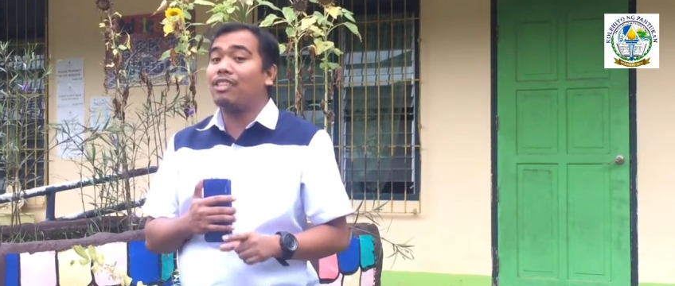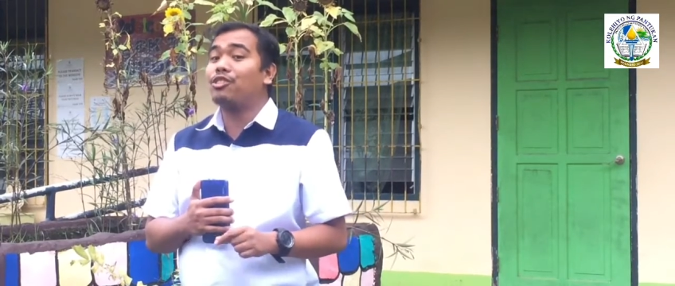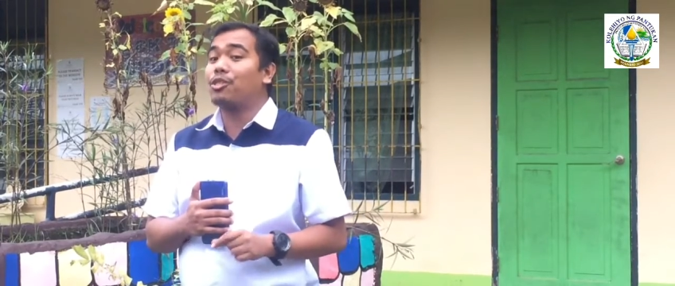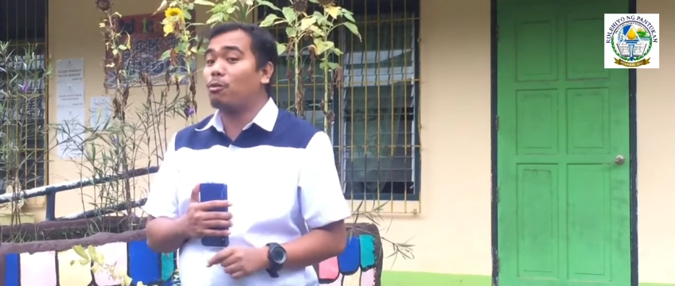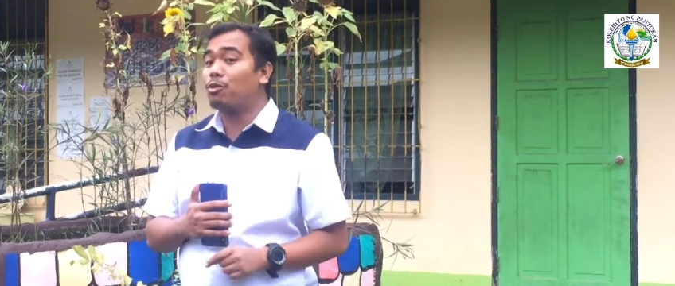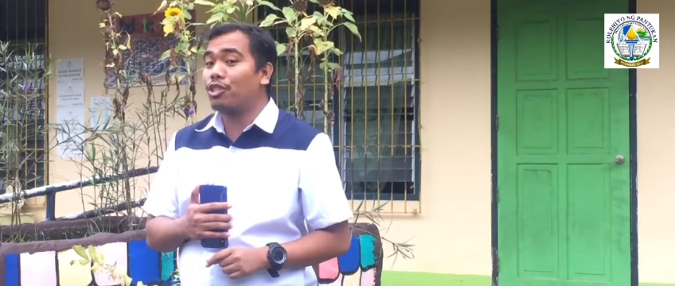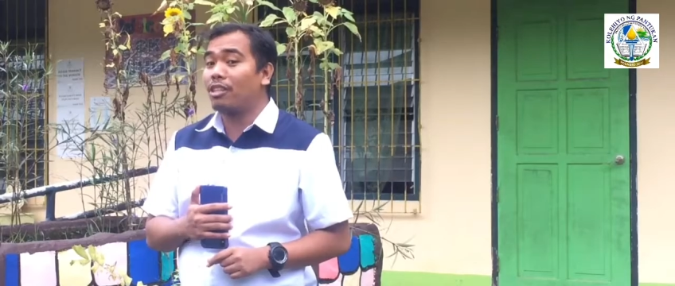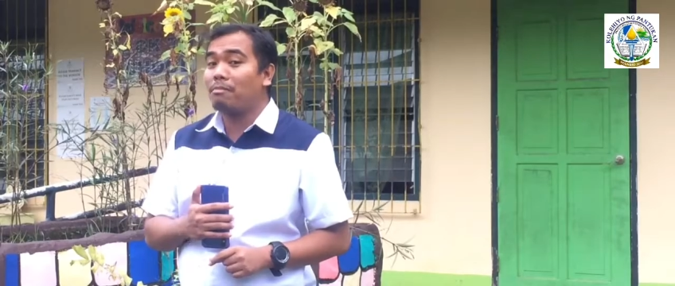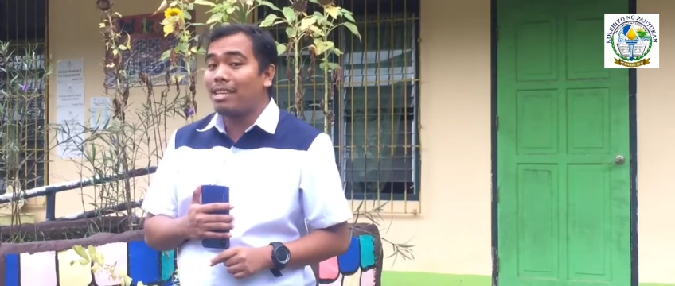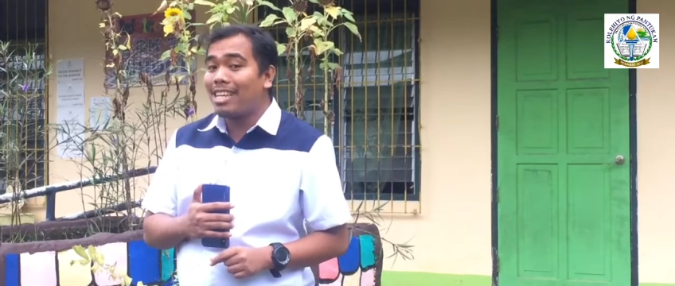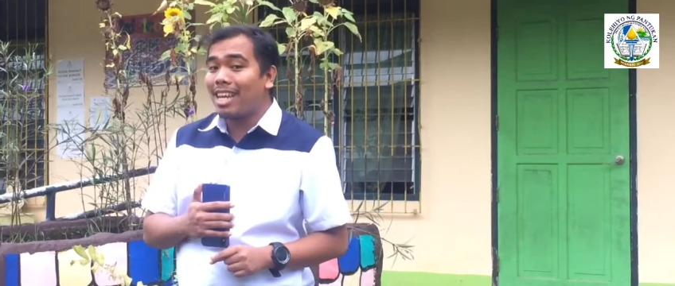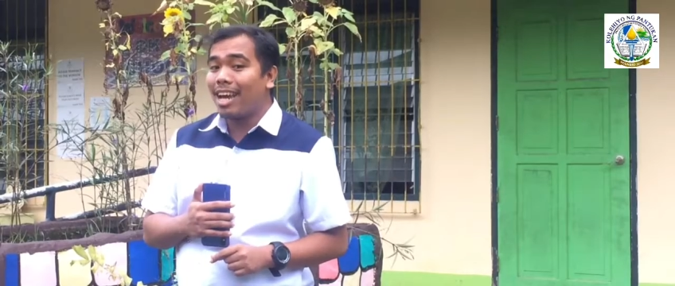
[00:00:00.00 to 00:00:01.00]
in social
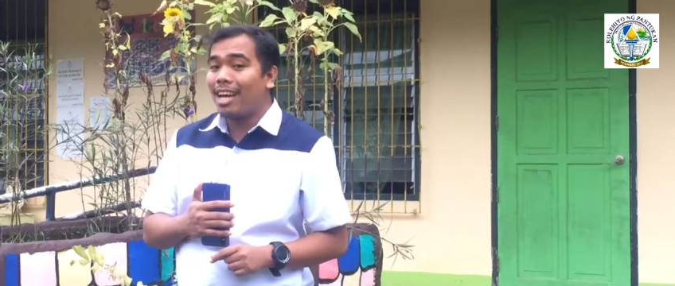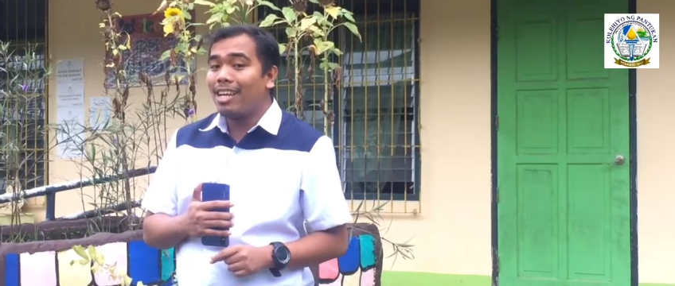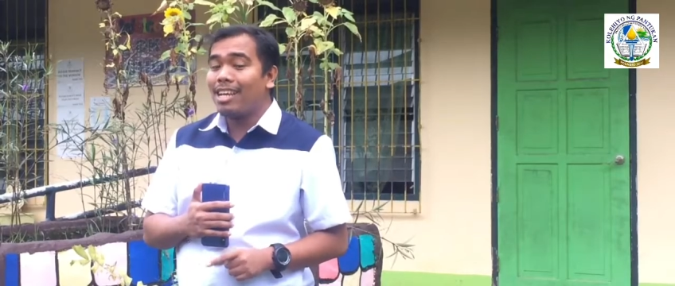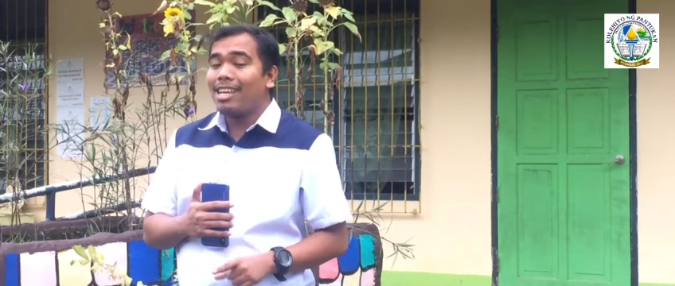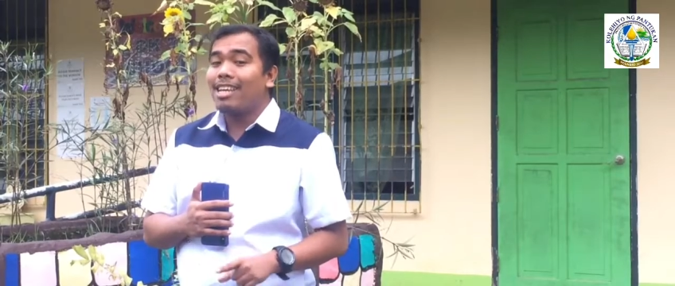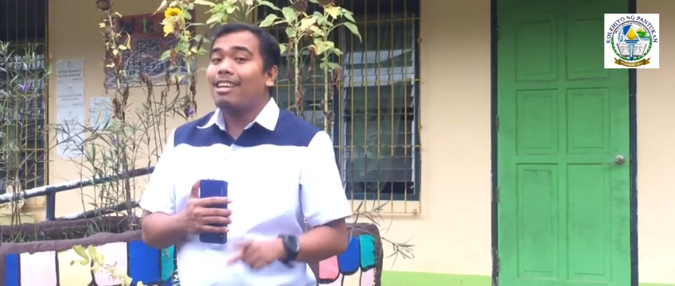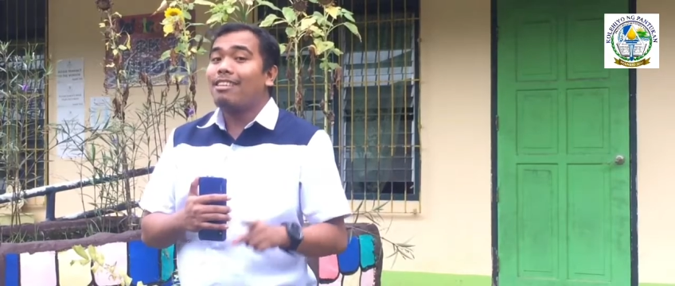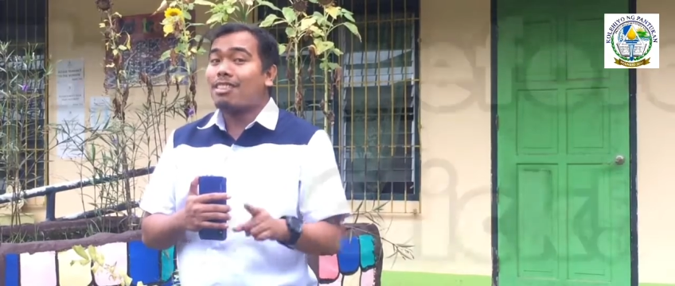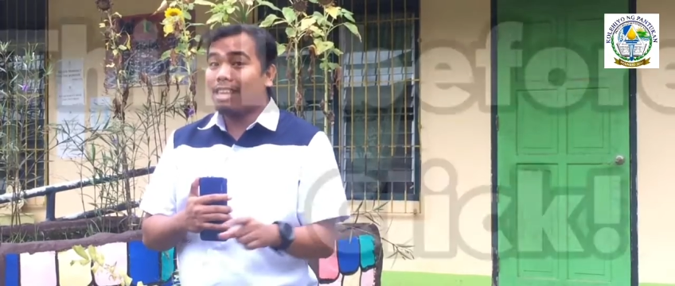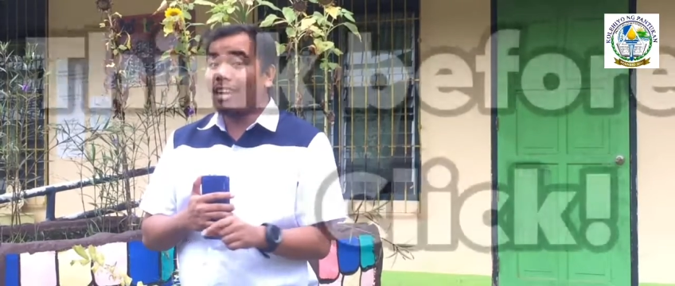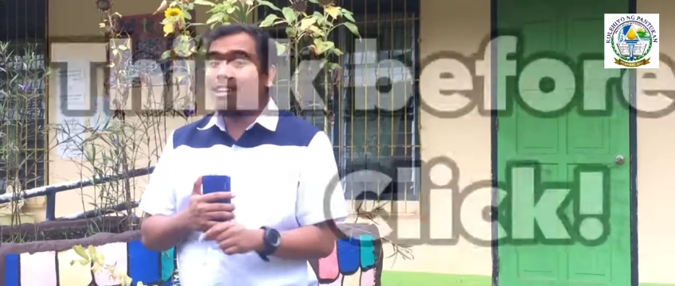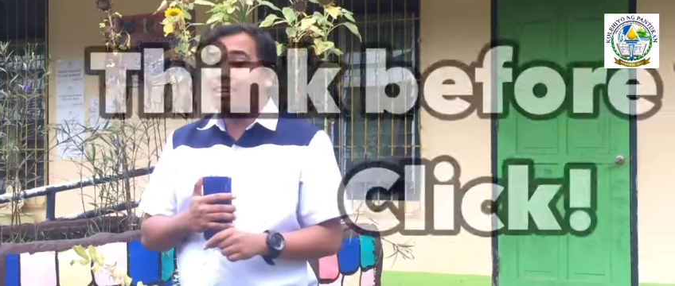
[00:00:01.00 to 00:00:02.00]
media,
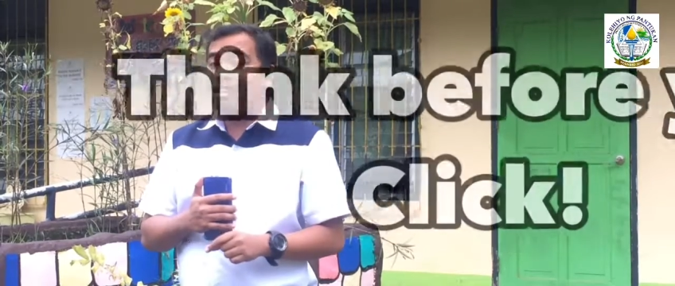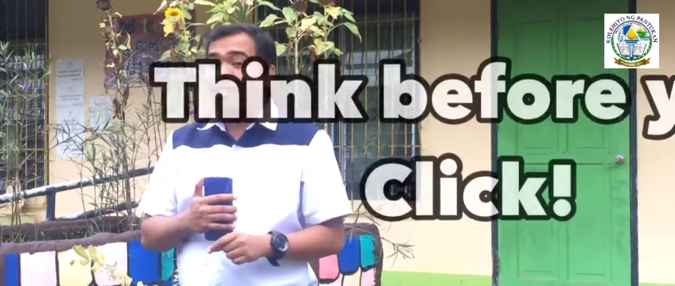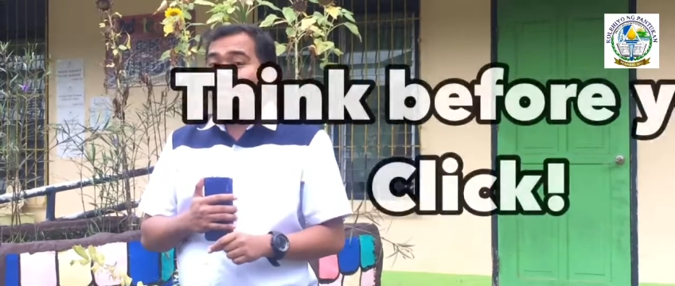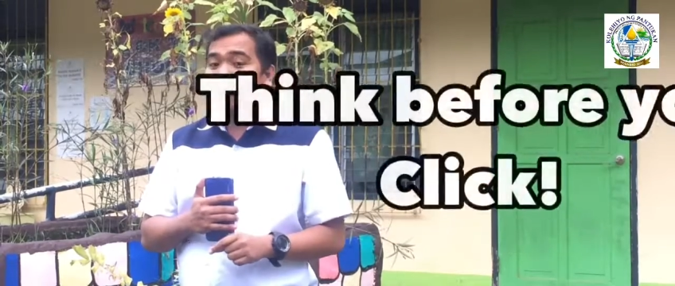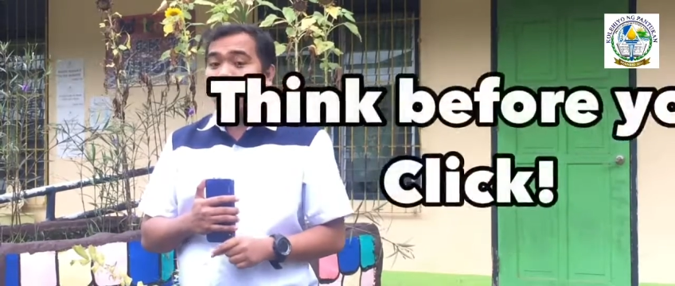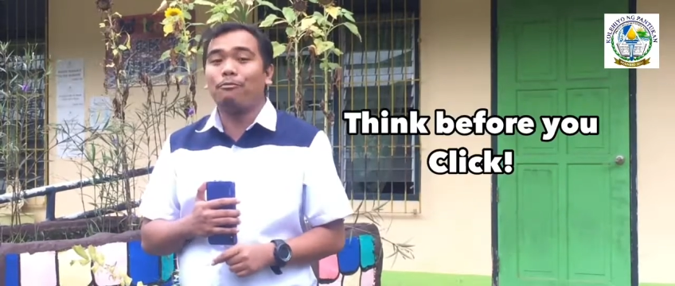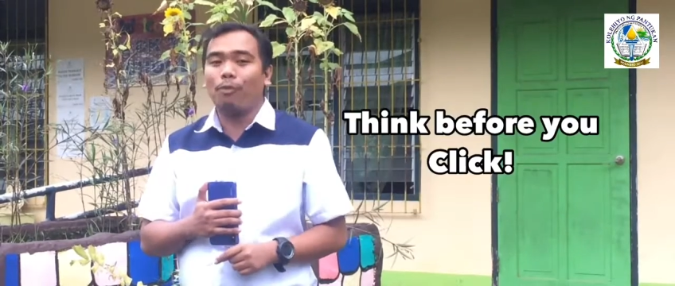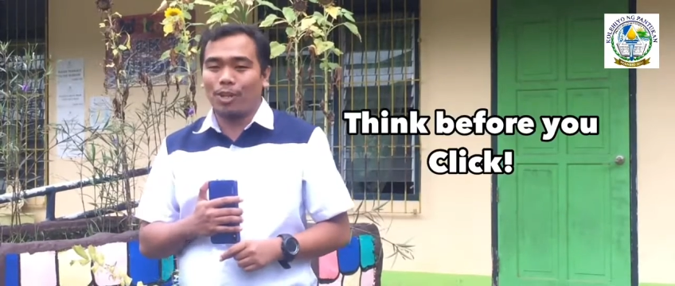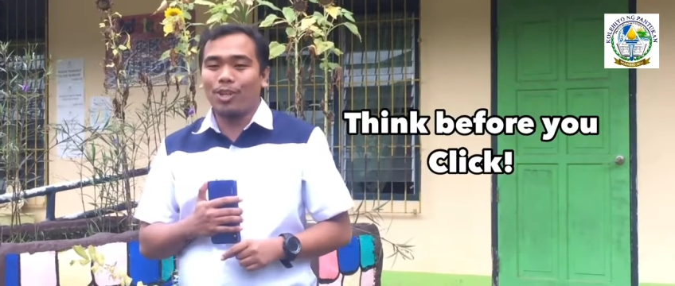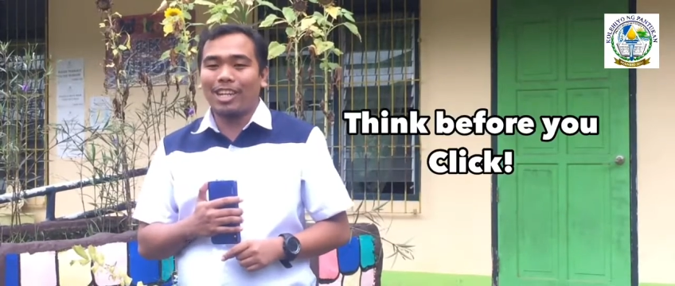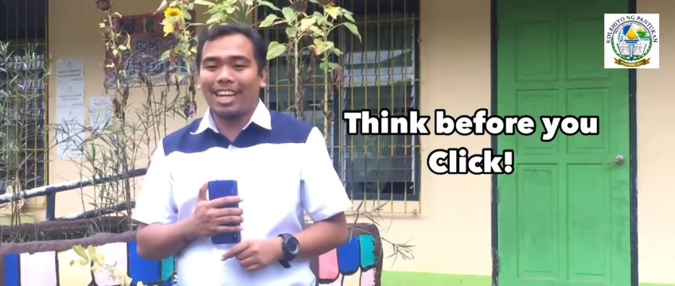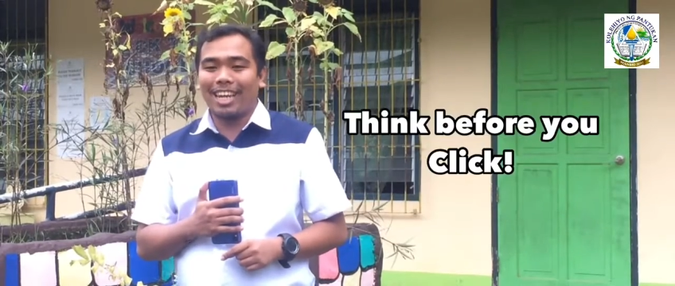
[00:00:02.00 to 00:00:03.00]
think before
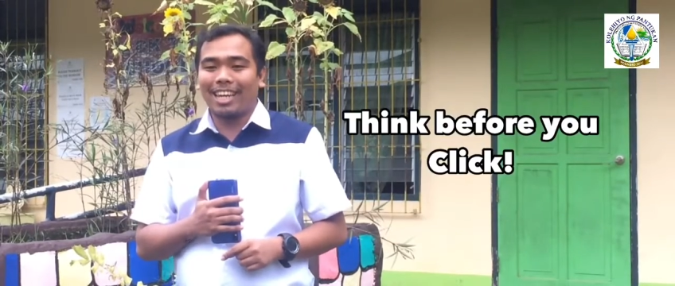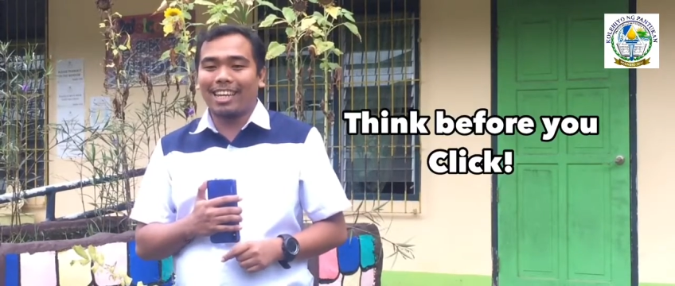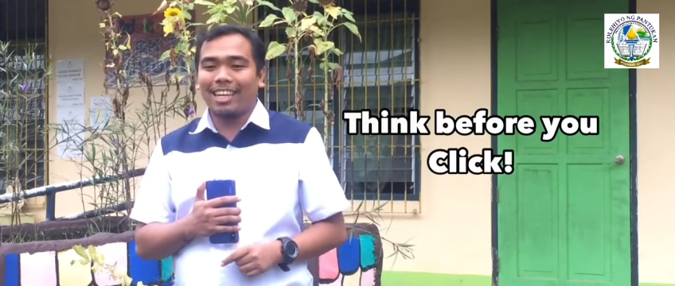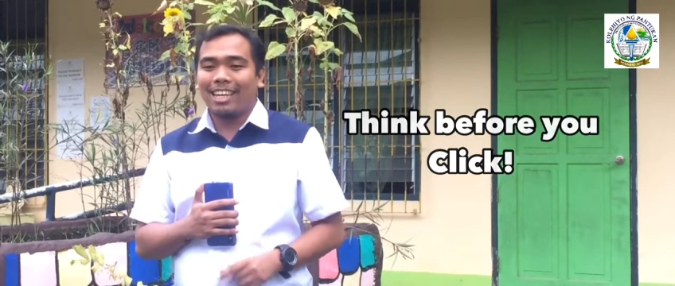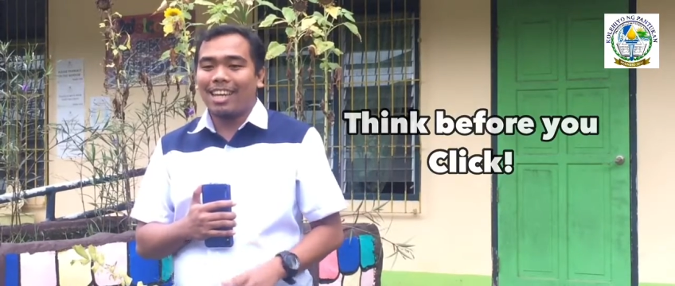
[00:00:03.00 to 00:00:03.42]
you click.